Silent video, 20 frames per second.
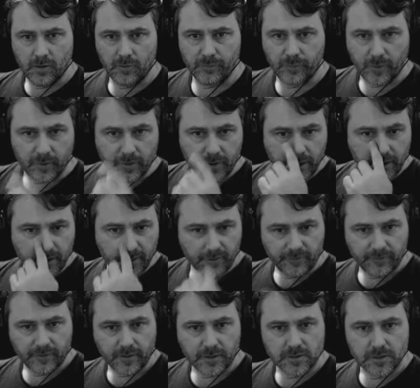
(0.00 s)
broken out the
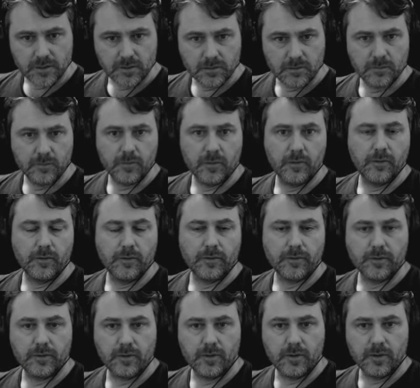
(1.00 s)
functions more,
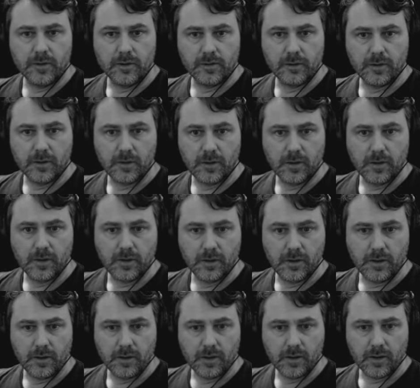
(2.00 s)
so there's
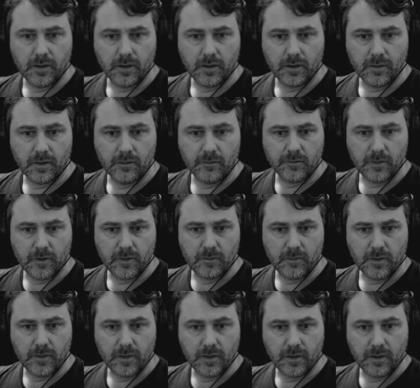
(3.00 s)
like, I've got
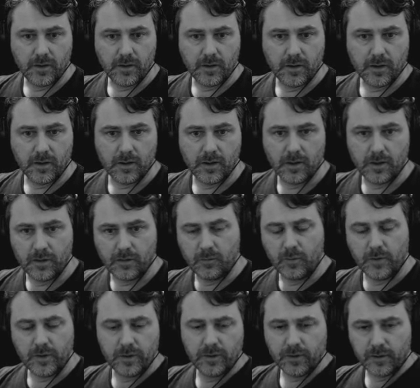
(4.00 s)
my
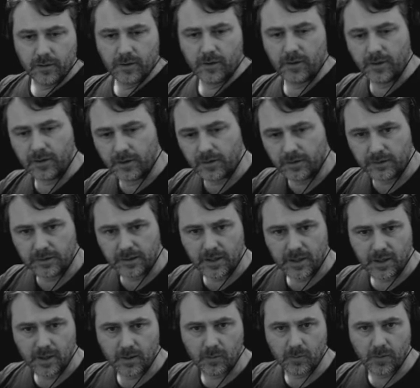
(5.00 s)
width and height of the
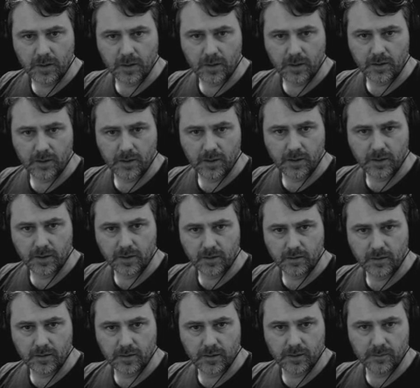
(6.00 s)
tower,
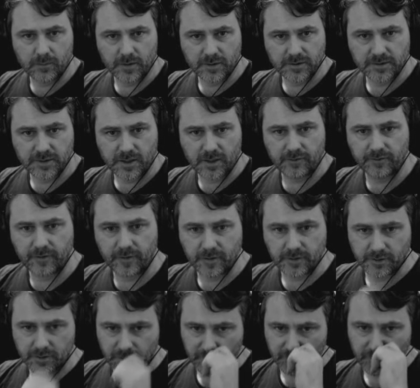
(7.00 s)
and in my start
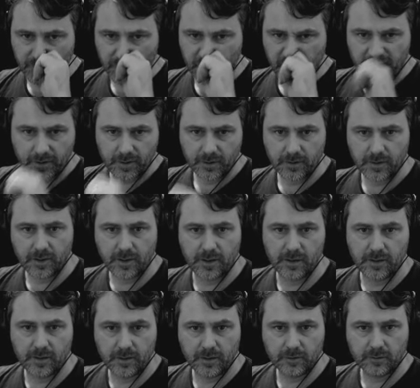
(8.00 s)
function I've broken it
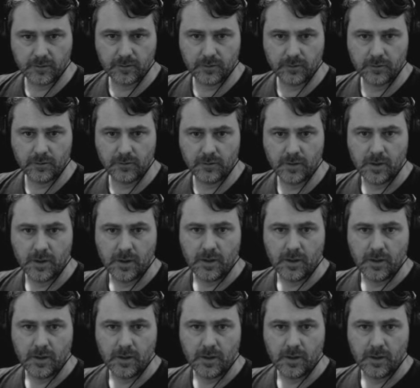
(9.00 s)
out into